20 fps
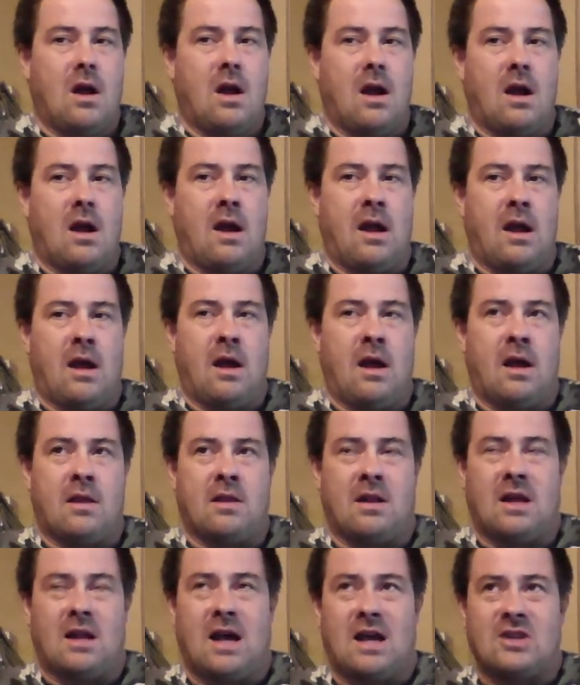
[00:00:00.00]
and
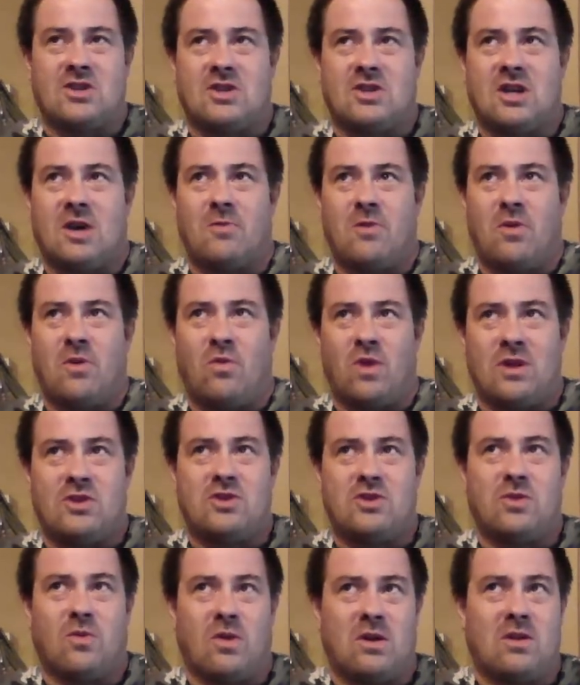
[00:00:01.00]
the last time we went
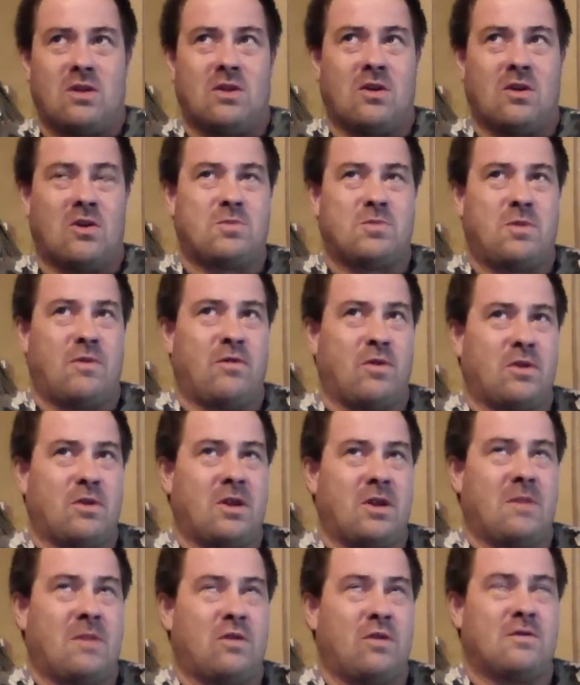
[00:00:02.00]
to one of those before
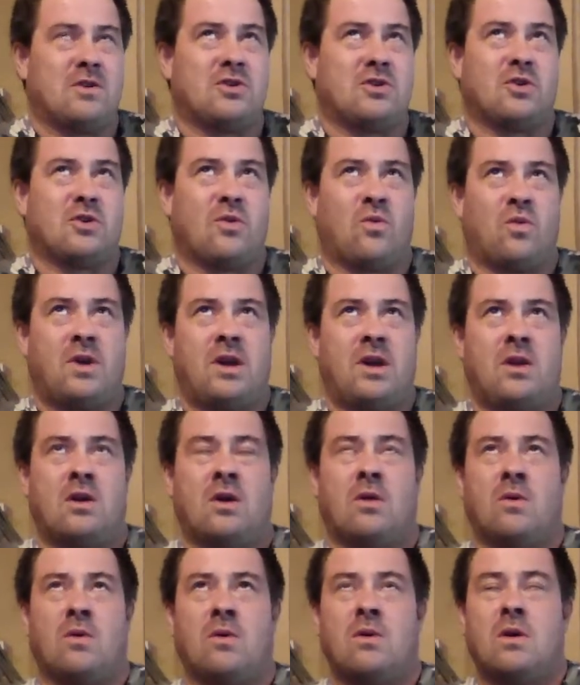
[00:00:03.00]
they moved to
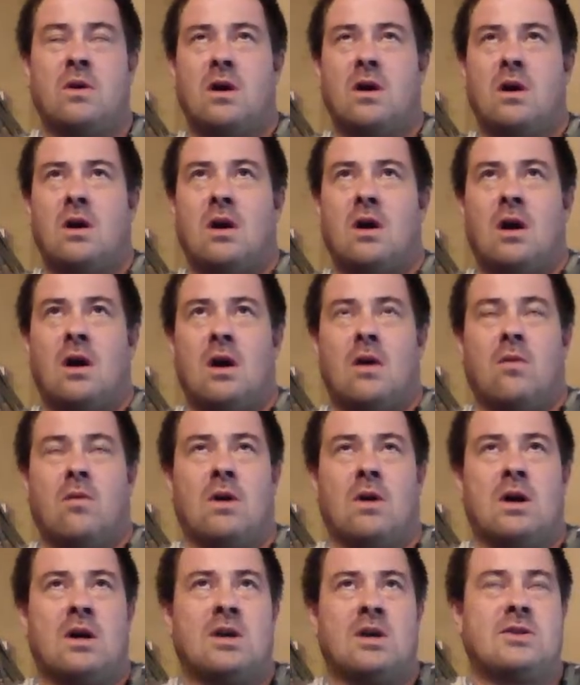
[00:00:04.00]
Torino
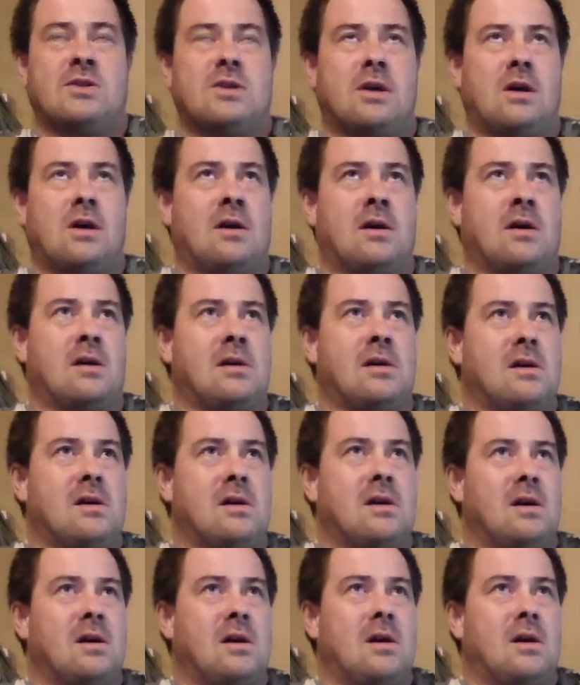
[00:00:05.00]
was
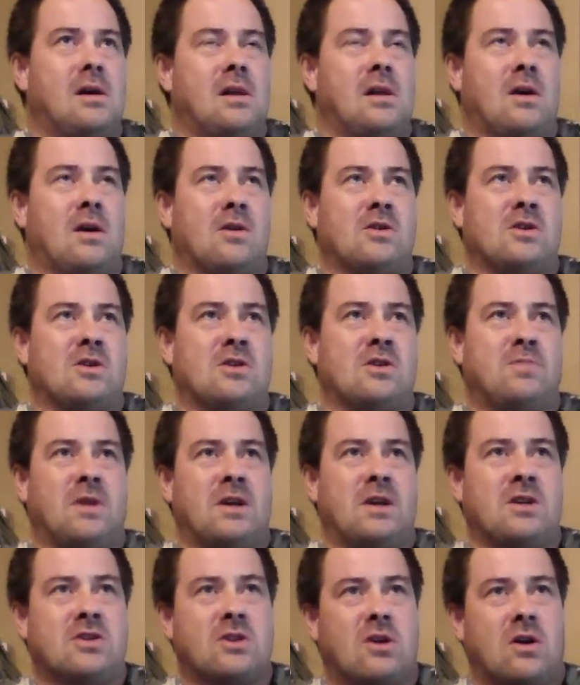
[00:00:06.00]
there's this
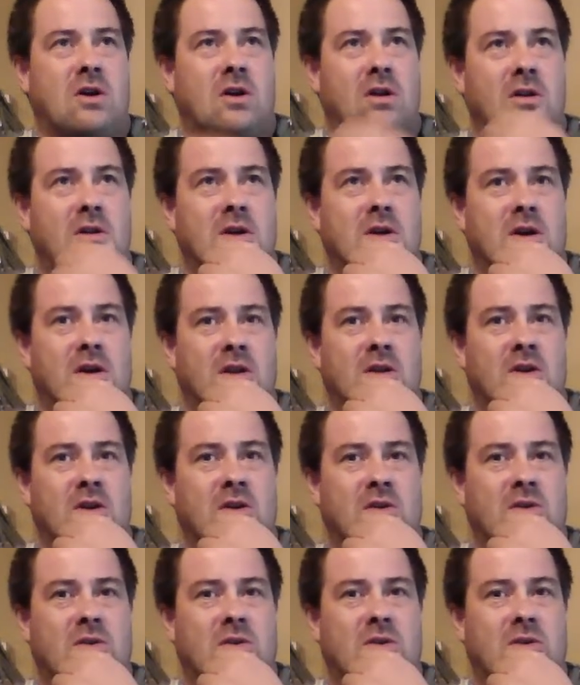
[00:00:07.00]
place called the
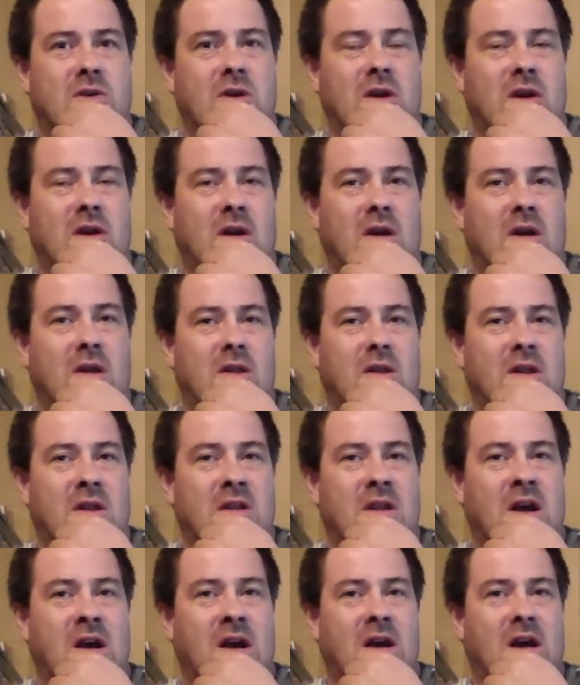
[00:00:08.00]

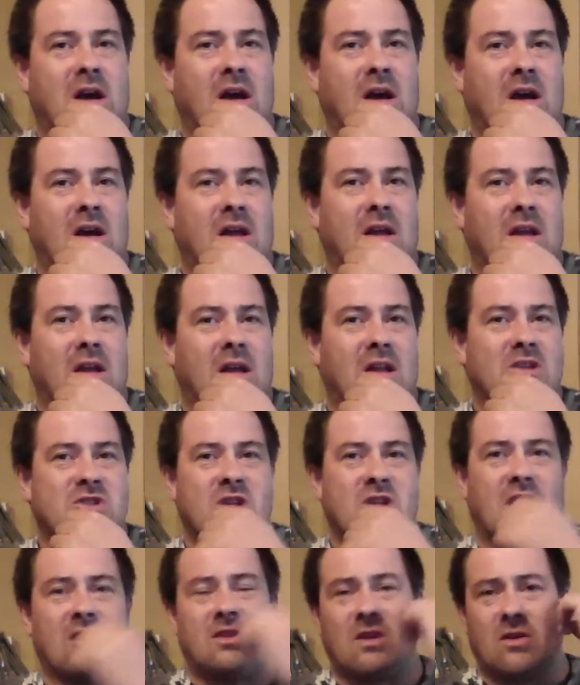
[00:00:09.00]
nut. It's
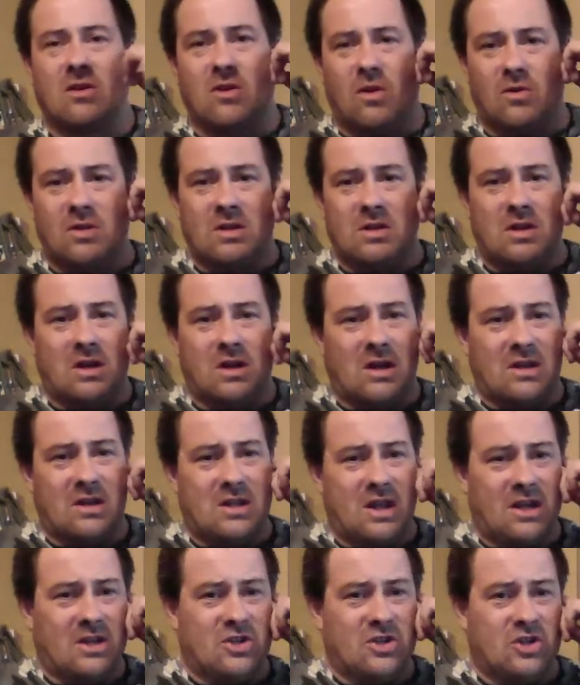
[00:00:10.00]
not the Golden Nugget. I
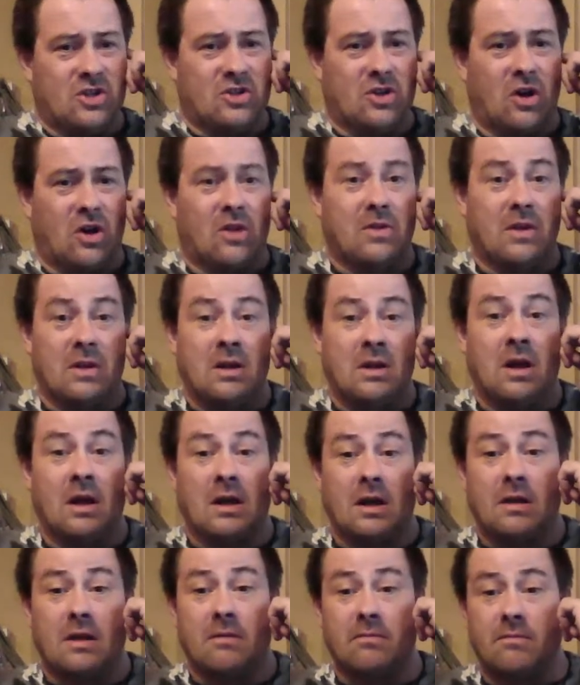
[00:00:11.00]
think it's just called the
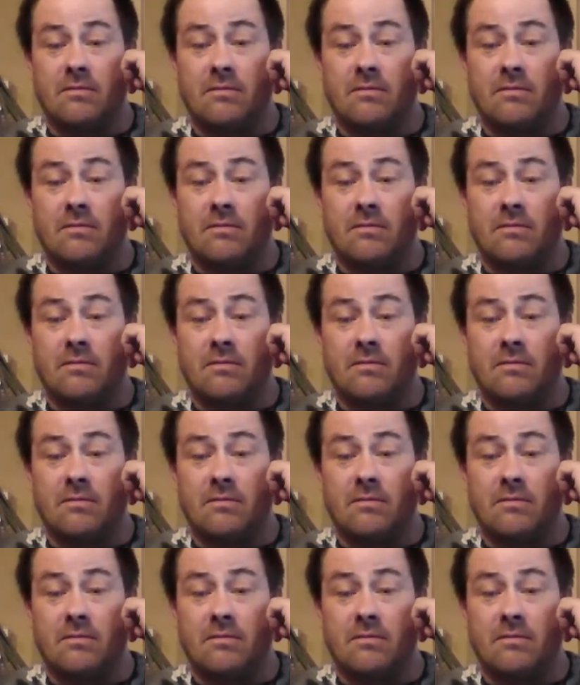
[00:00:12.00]
Nugget.